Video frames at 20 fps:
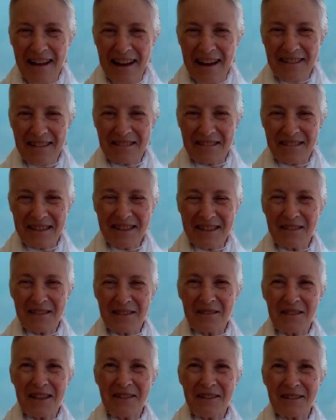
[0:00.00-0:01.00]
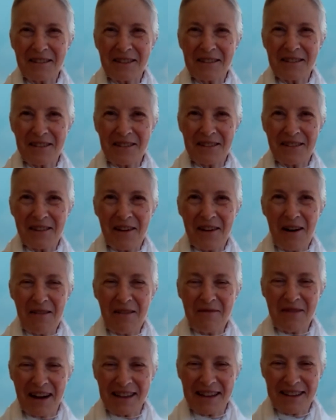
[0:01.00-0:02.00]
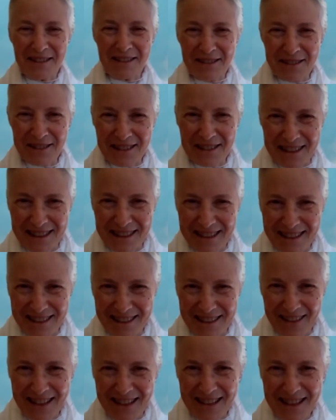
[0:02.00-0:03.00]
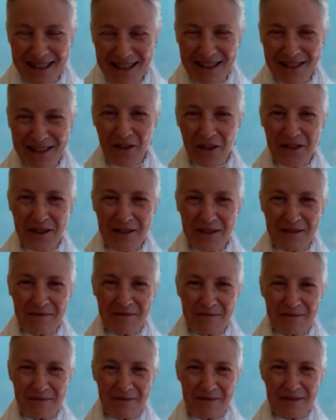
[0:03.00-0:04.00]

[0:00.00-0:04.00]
And we all sort of thought, oh my goodness, this is not the